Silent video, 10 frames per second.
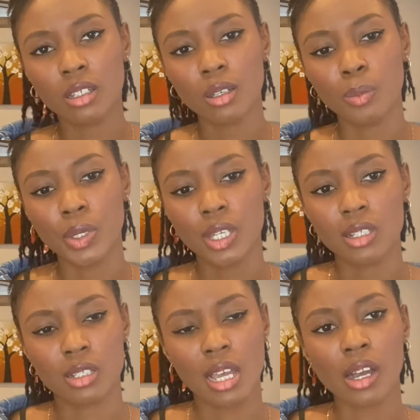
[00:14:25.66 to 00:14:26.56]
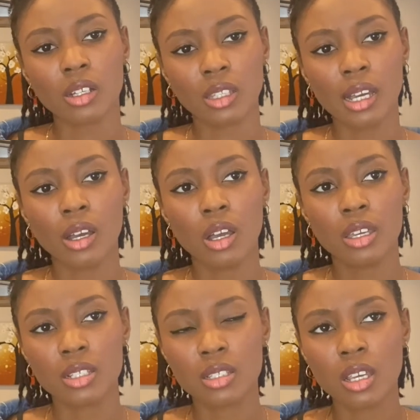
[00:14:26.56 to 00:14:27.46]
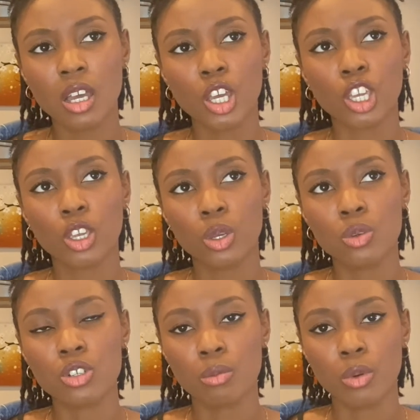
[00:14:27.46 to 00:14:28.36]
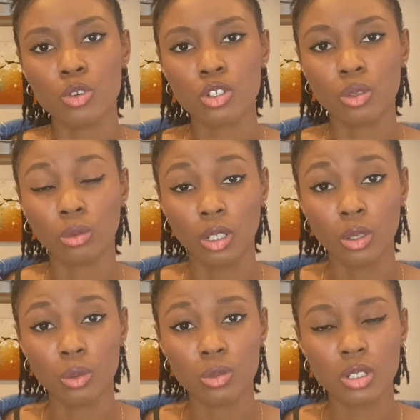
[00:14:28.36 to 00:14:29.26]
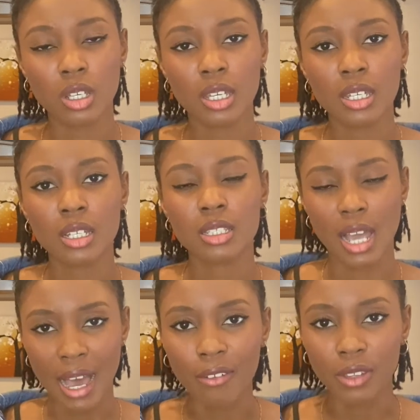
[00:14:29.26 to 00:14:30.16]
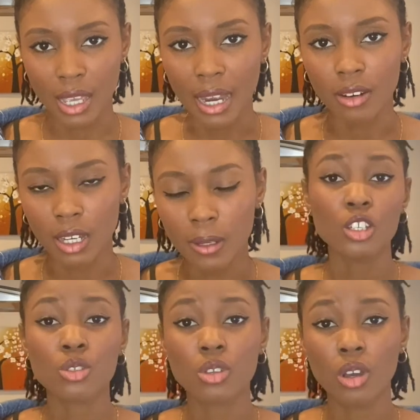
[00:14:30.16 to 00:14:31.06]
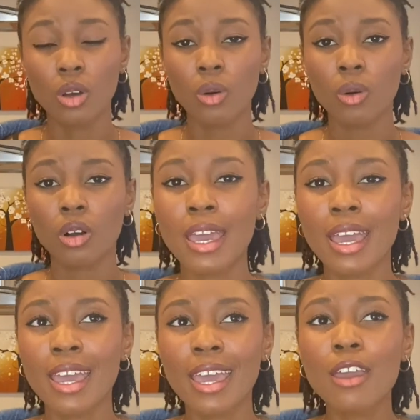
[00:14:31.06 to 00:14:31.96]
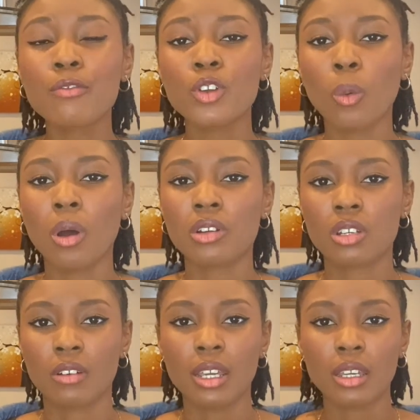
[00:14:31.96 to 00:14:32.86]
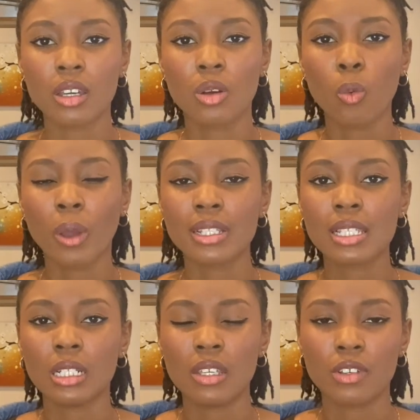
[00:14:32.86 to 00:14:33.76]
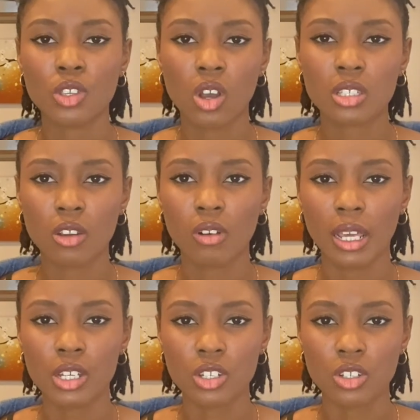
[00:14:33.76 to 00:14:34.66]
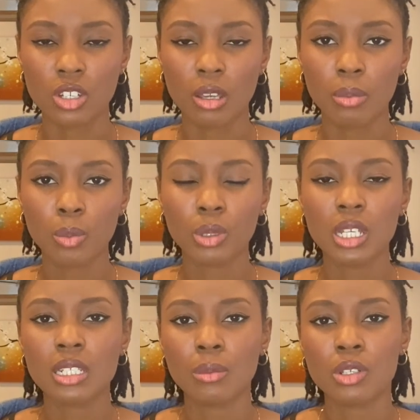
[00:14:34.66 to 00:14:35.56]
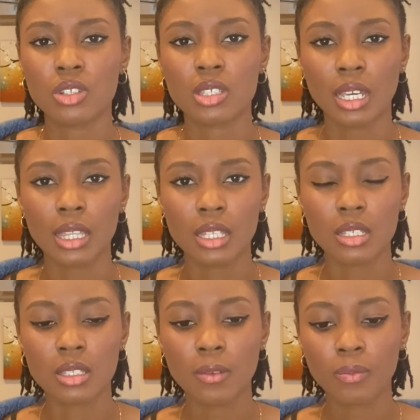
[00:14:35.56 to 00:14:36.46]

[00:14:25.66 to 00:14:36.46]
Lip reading: because that is a huge emotional load to have to carry. So if you're wondering when to leave a toxic relationship, please let me just say this.